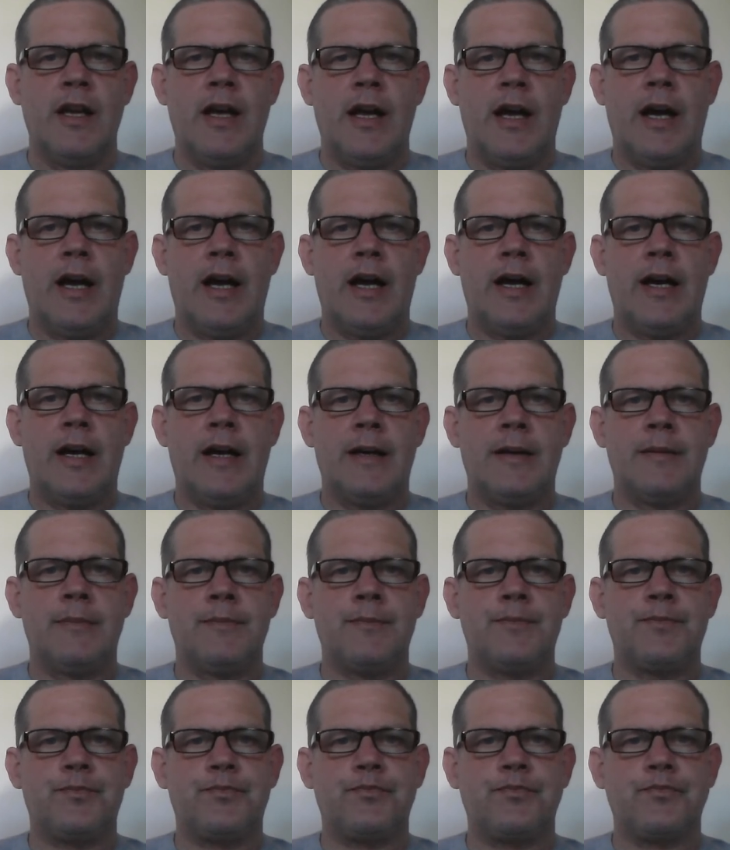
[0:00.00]

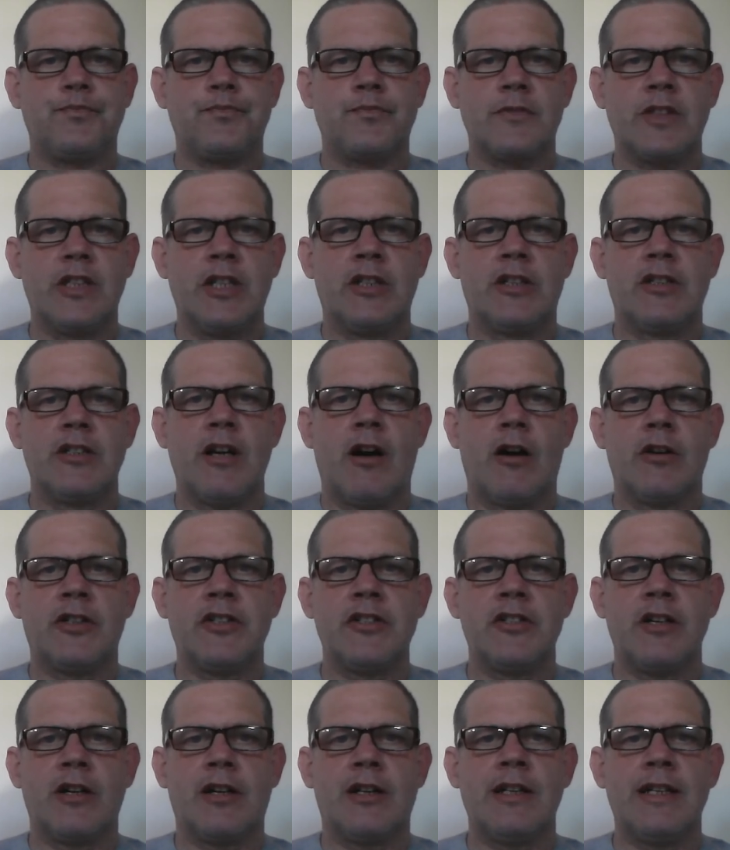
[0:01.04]
You could
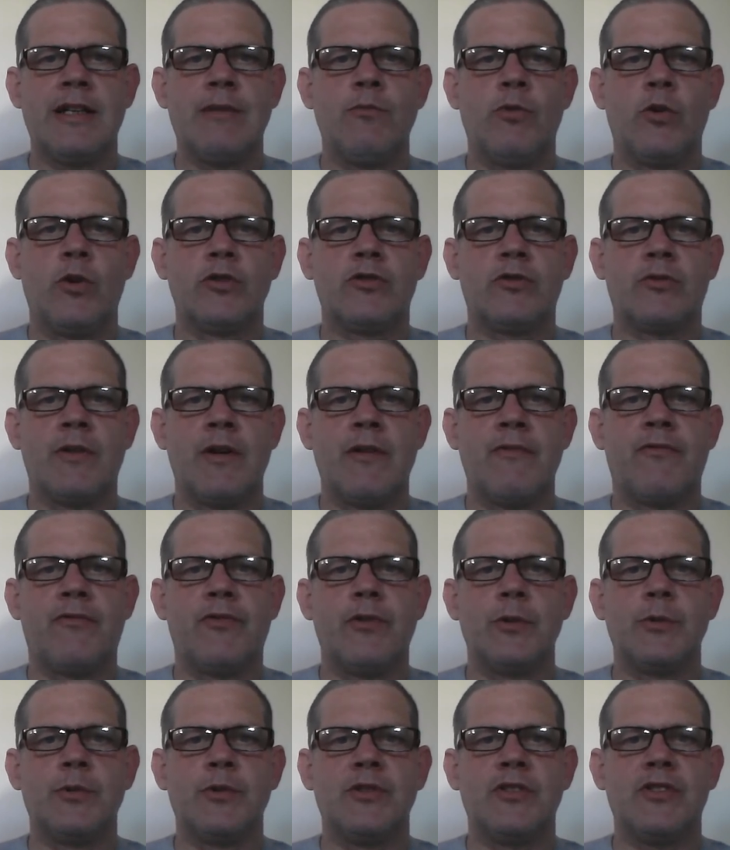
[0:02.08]
argue that clean water
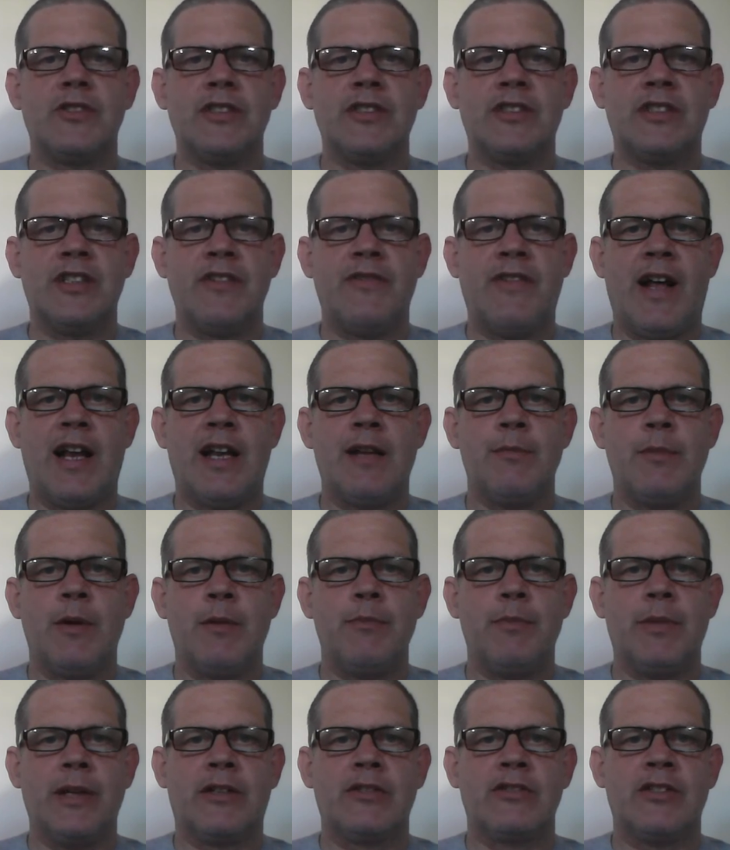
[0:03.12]
influences
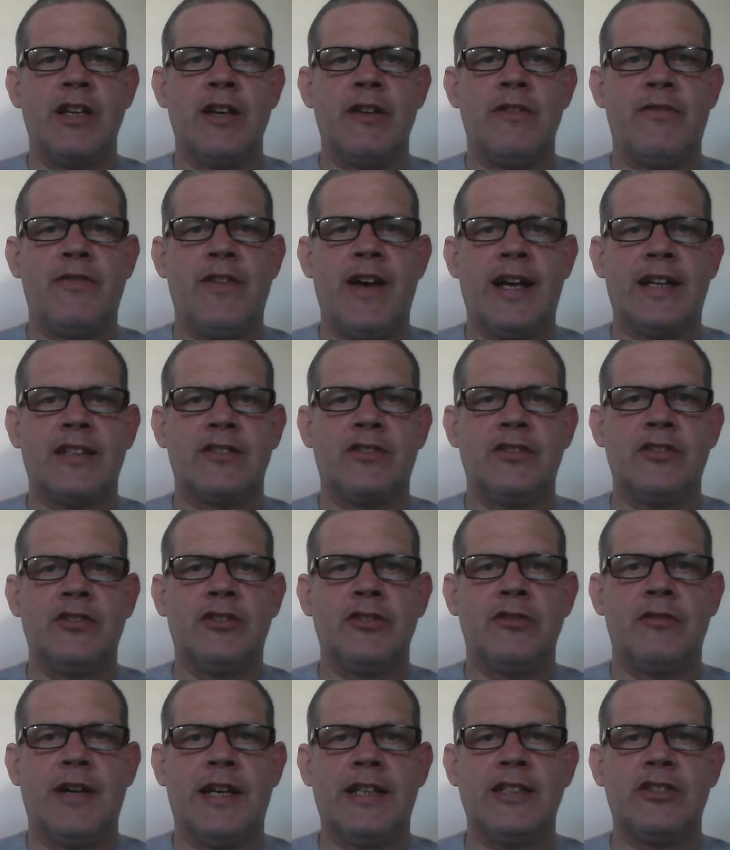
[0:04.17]
development because it affects the
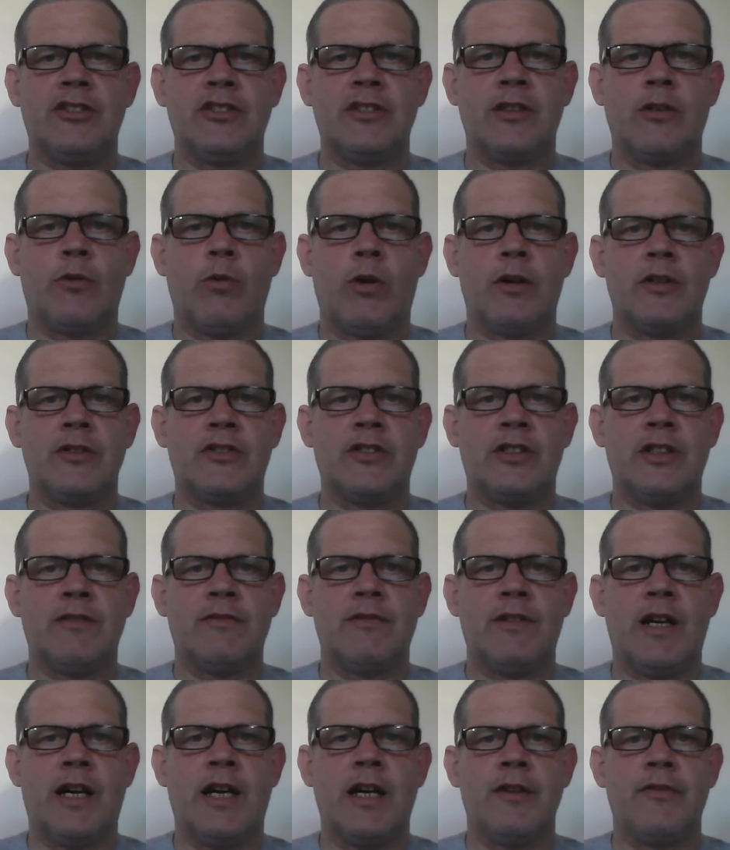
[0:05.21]
duration and quality of
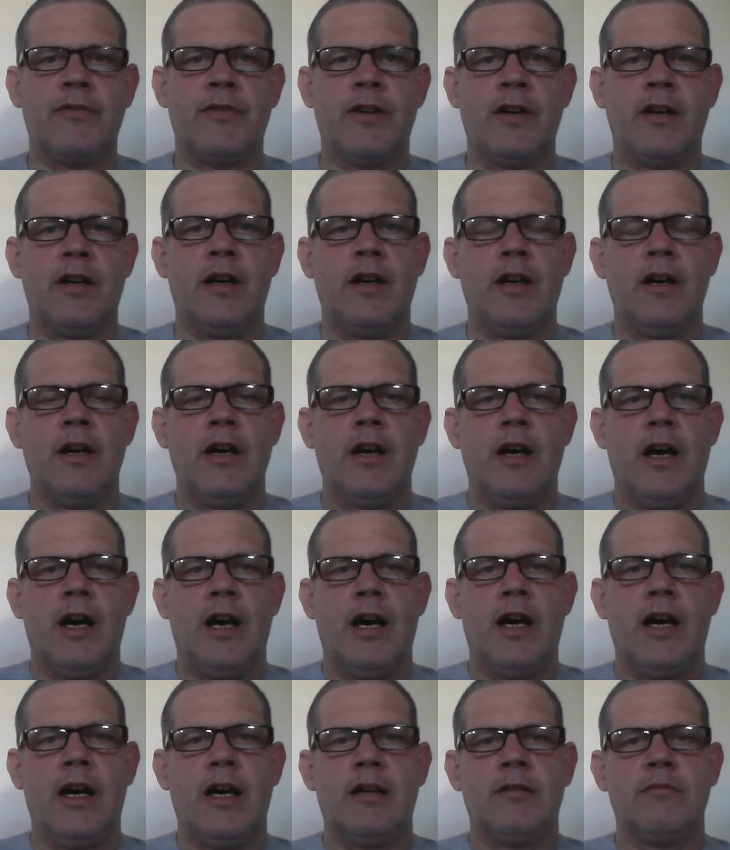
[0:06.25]
life.
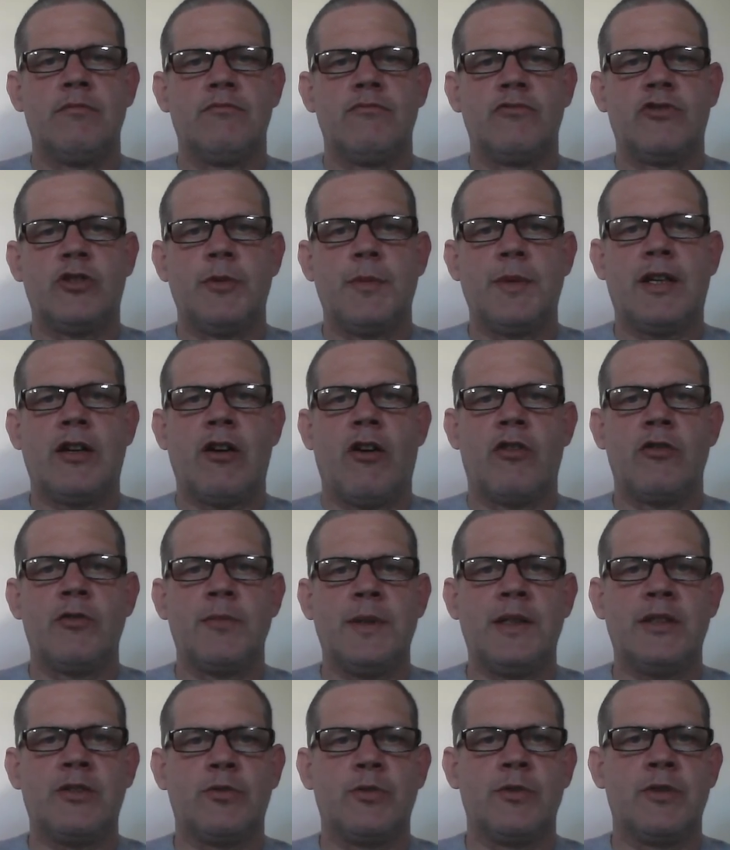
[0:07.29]
Some
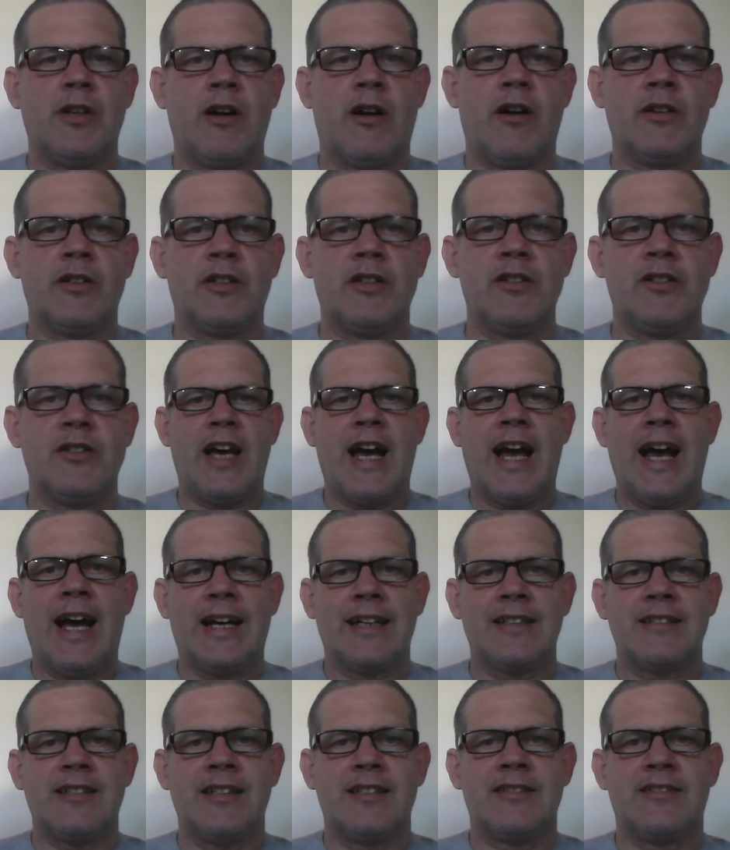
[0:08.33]
economists would argue
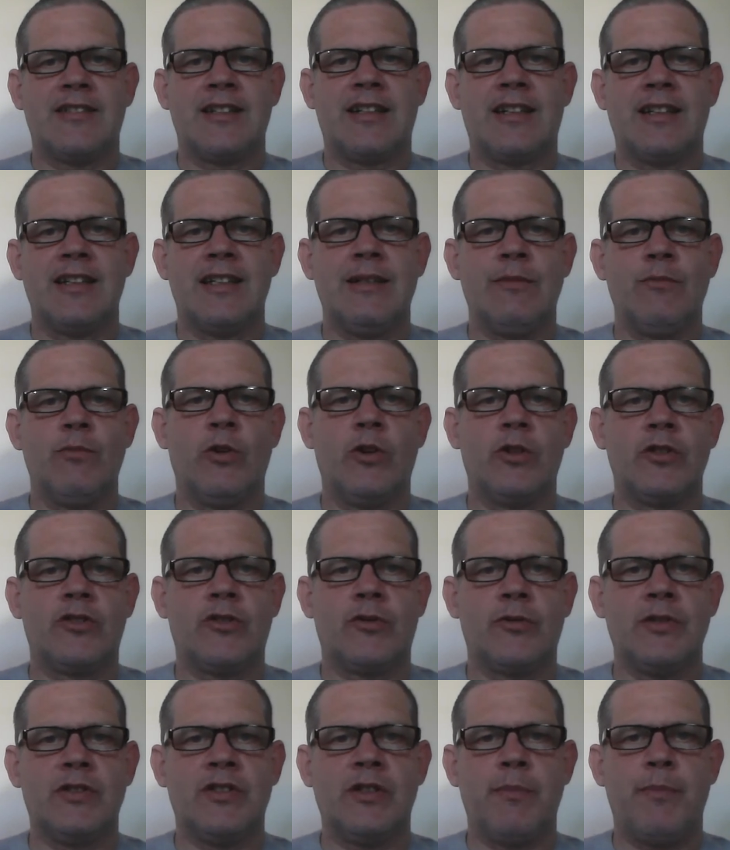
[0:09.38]
access to clean
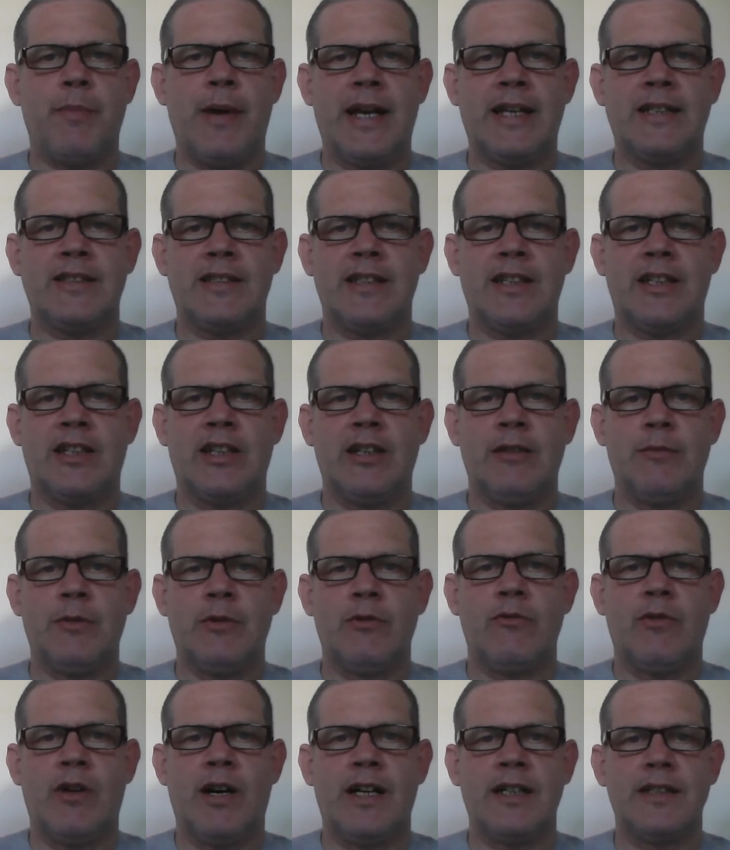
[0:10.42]
water is a basic
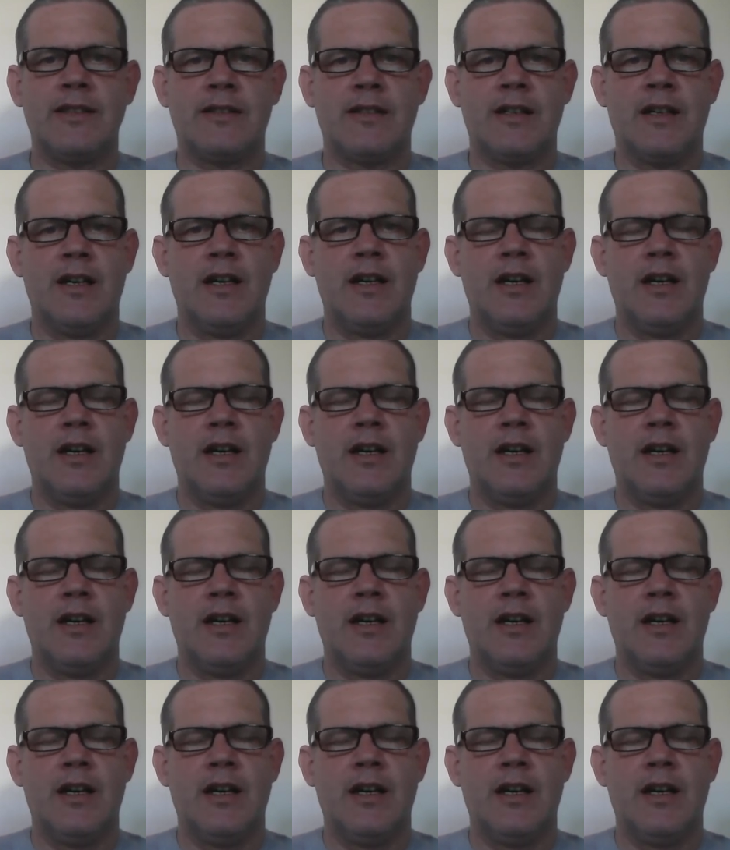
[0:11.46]
human right.